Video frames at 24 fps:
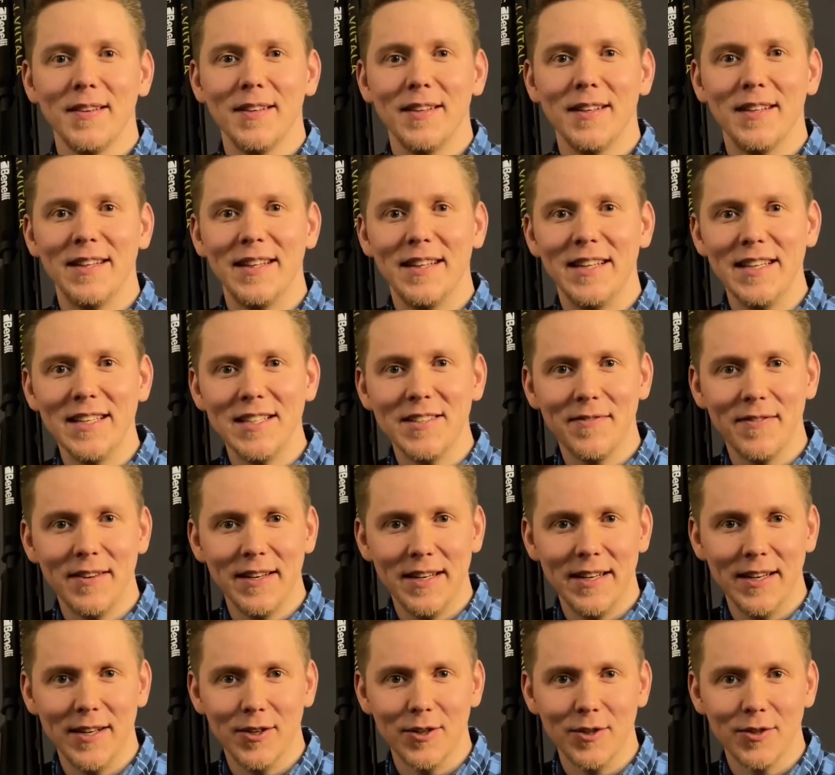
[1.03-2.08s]
These
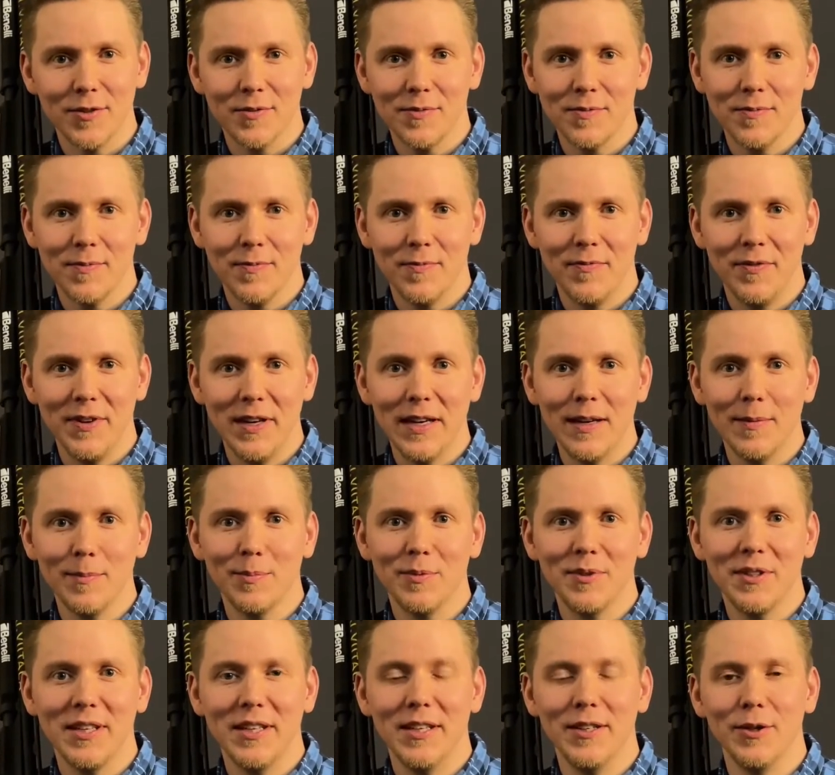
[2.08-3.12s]
videos,
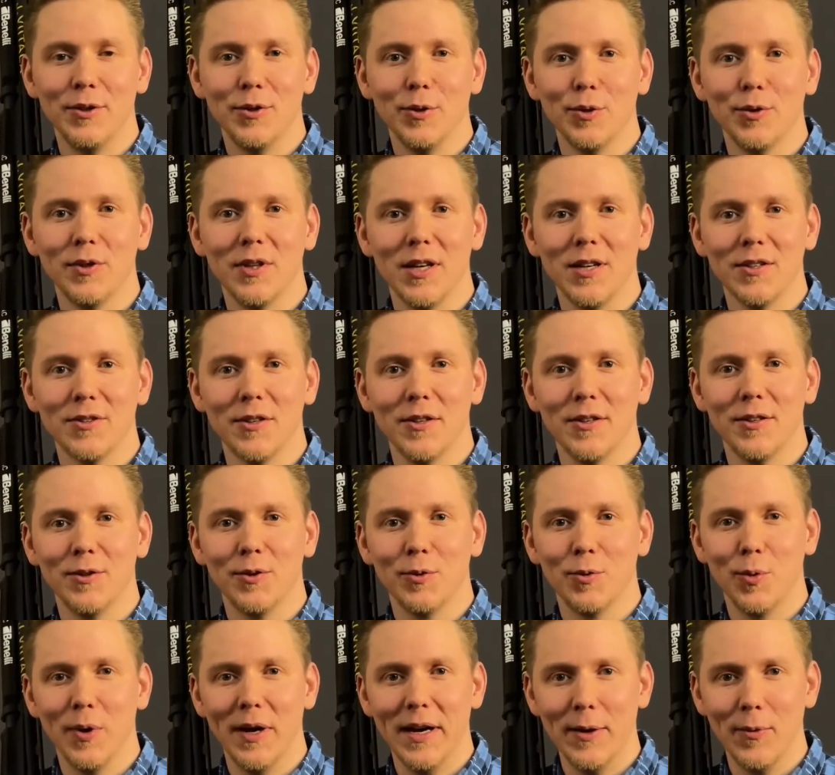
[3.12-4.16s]
filmed in
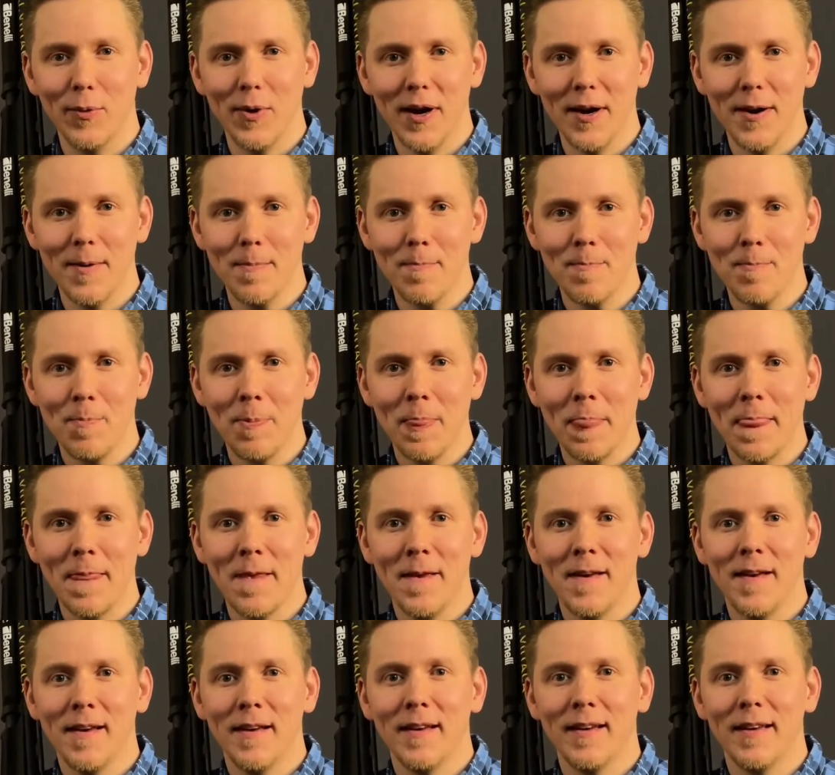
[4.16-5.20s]
2021,
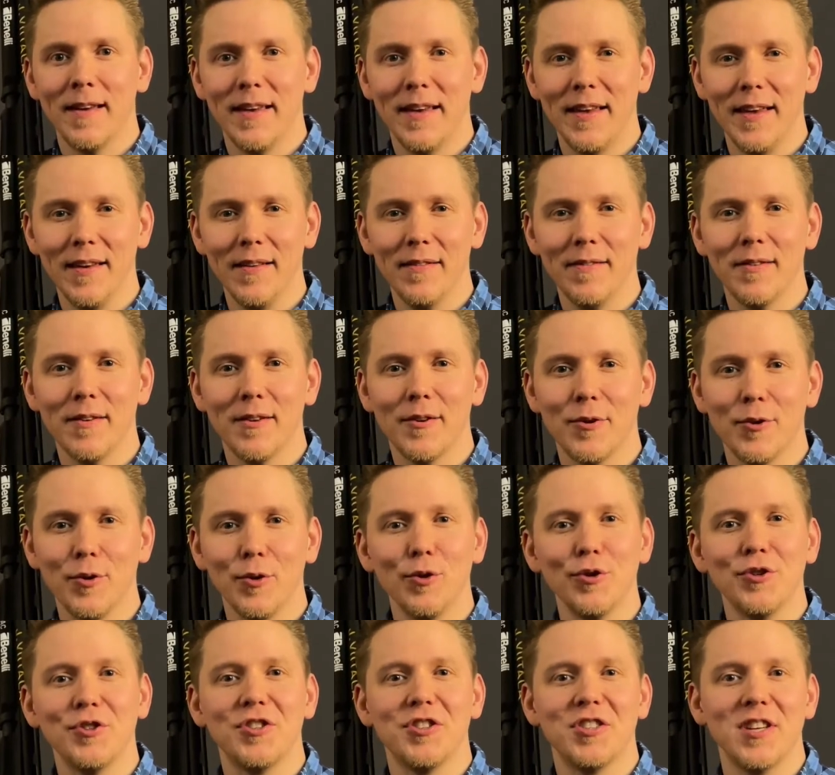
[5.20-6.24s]
give
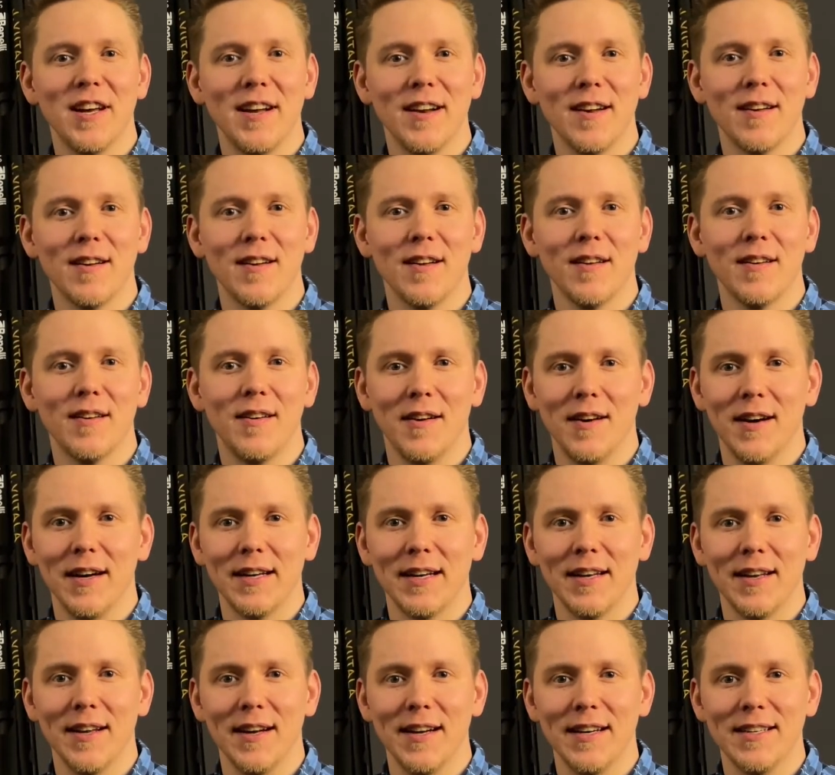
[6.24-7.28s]
good general
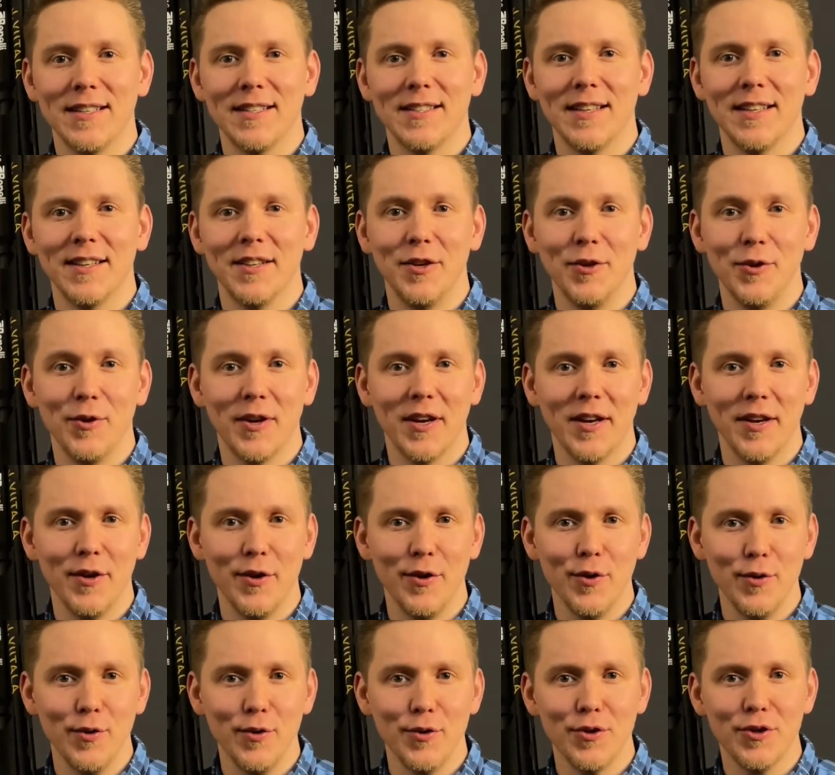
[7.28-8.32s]
guidelines that you can
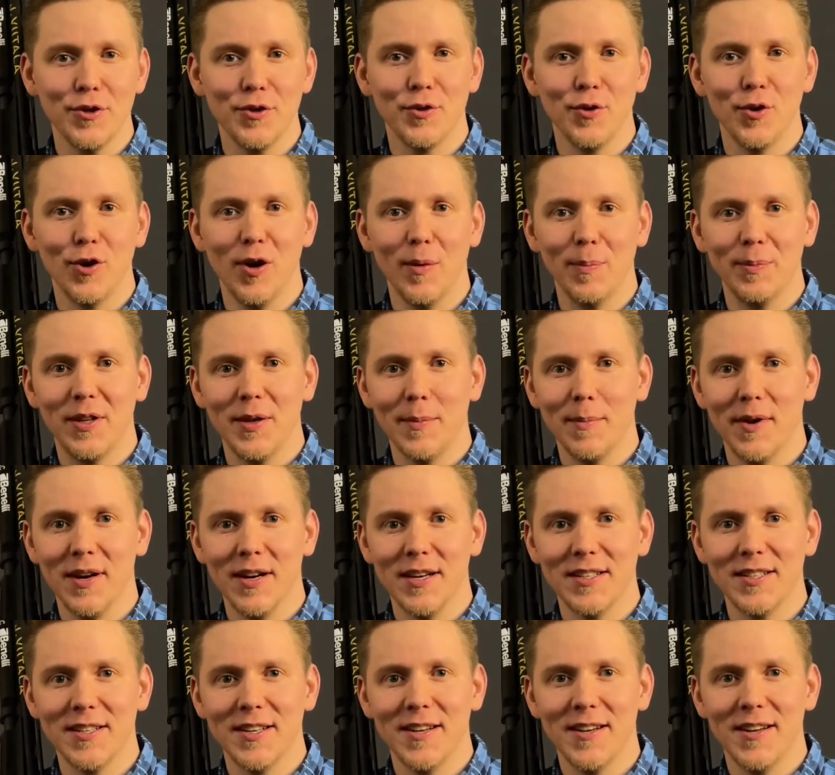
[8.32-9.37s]
use to
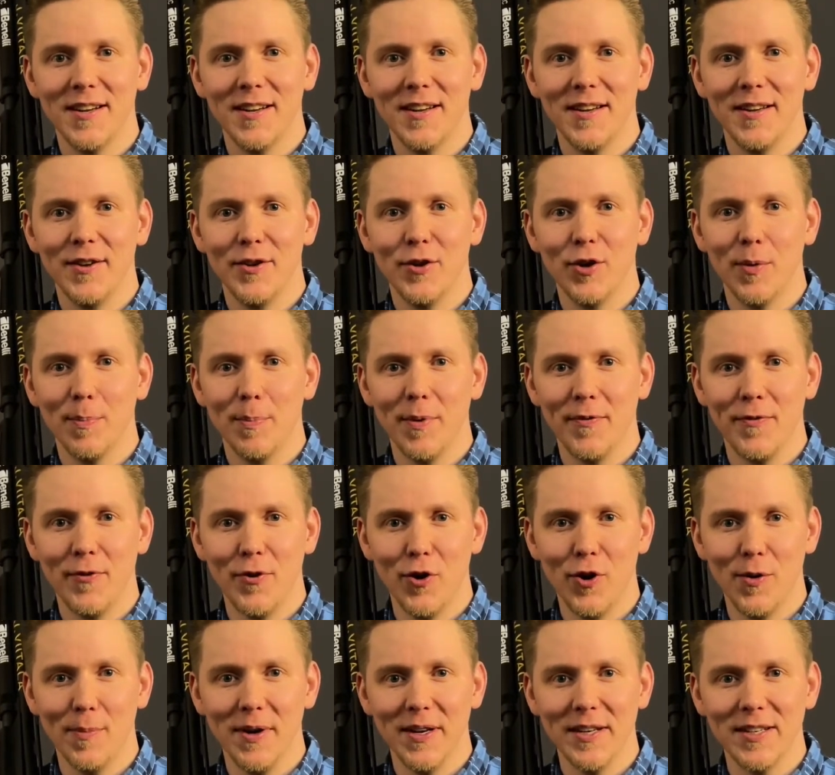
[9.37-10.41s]
optimize your
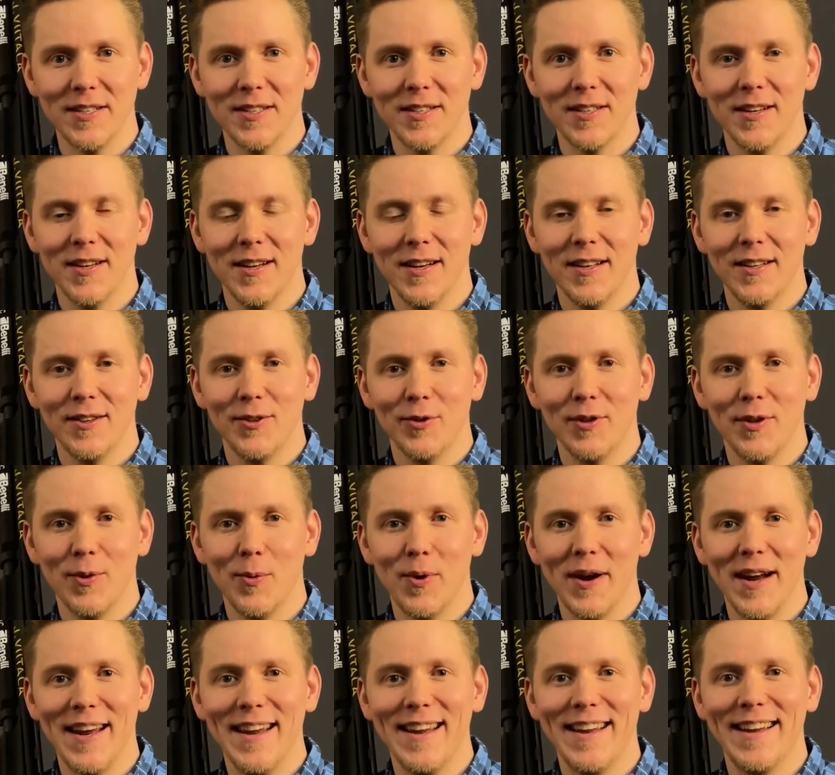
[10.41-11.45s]
performance to the
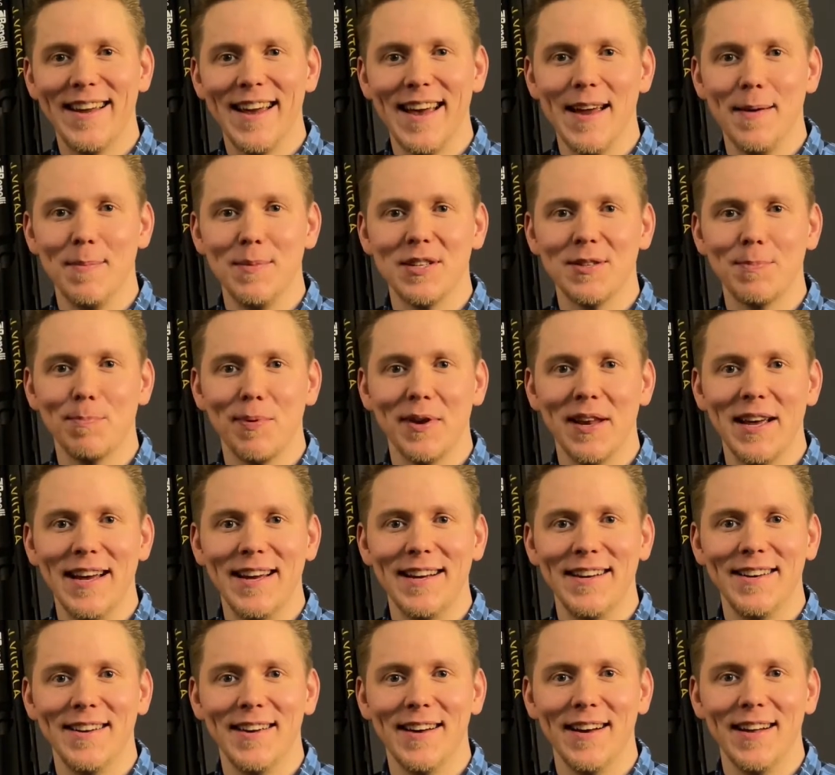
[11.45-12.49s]
way game is
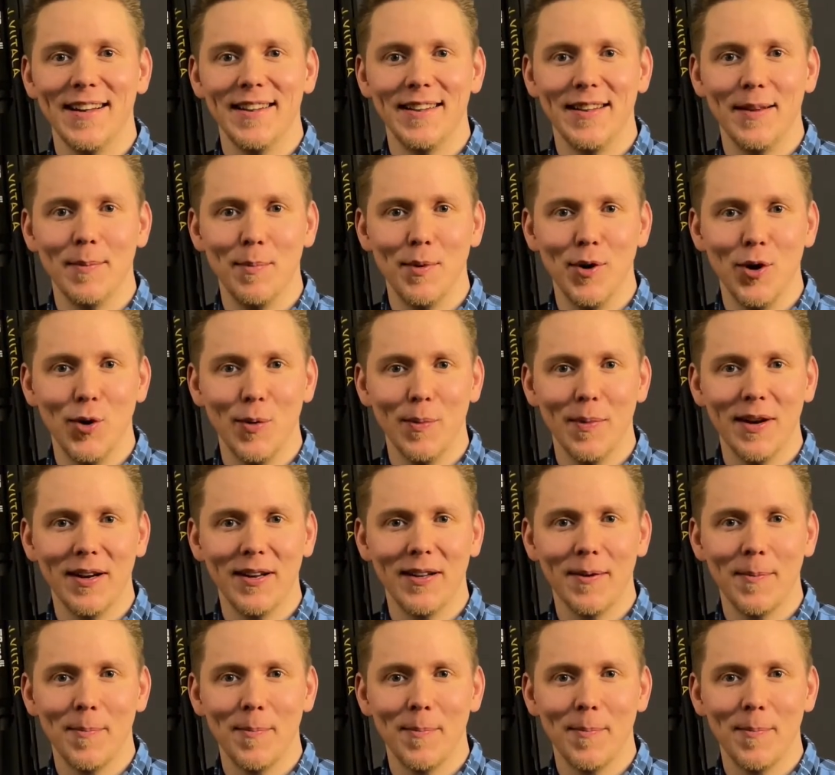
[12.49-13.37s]
played at the moment.